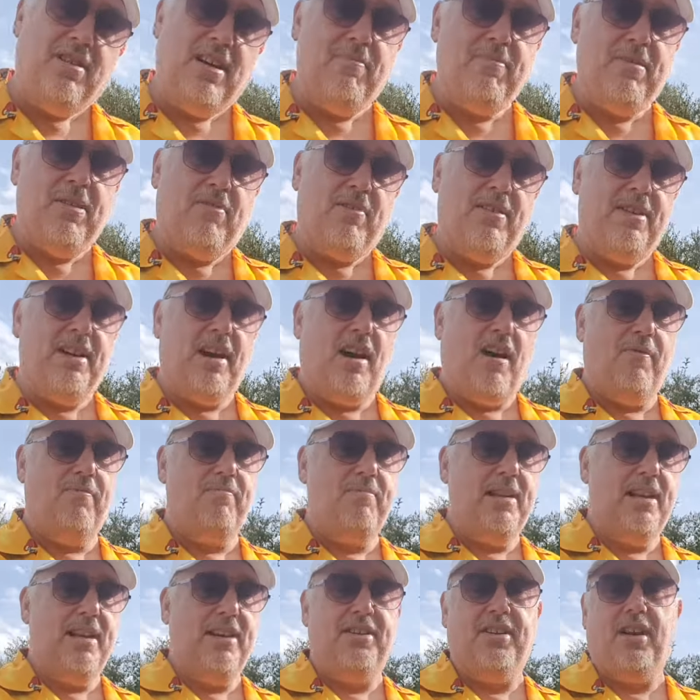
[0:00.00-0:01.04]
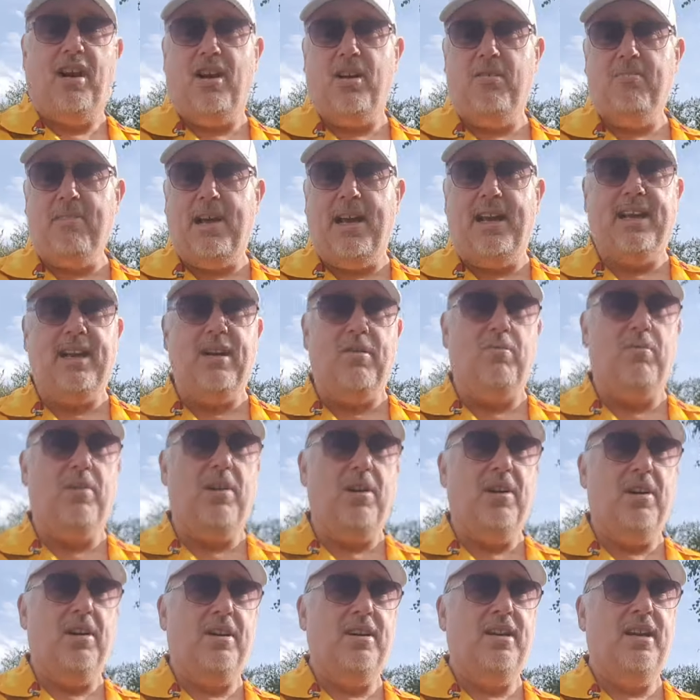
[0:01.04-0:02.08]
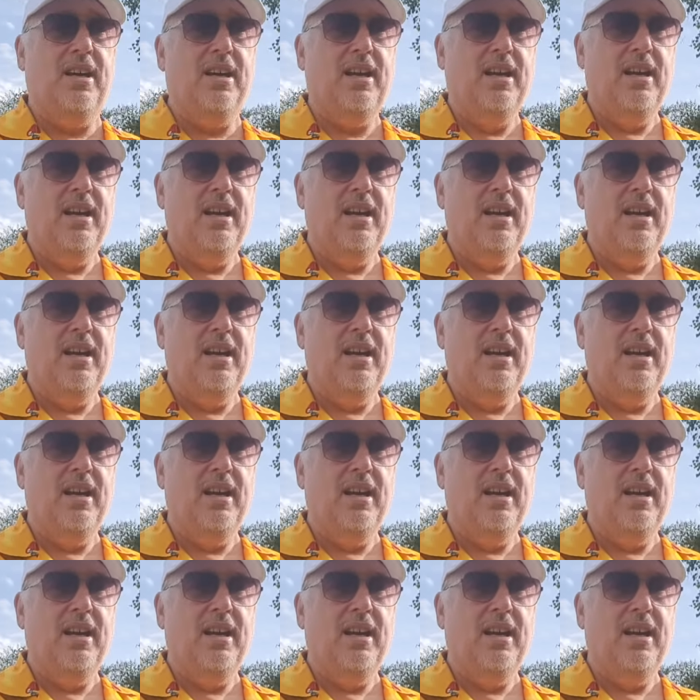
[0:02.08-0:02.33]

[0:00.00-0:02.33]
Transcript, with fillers: give me three and a half million. I'll make it work.